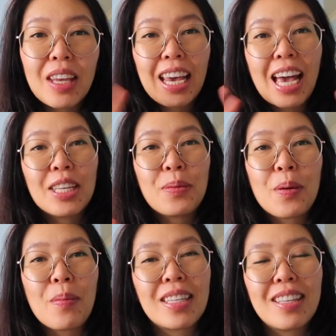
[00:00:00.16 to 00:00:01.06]
Hey guys,
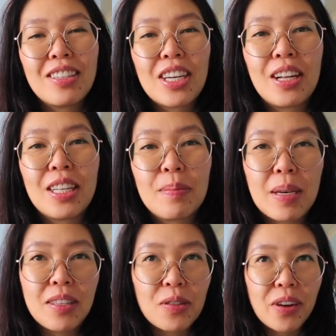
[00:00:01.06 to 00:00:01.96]
welcome back to the channel. It's
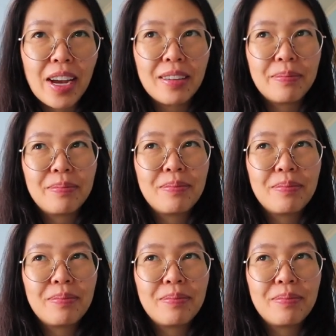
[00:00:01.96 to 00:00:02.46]
me, Surya.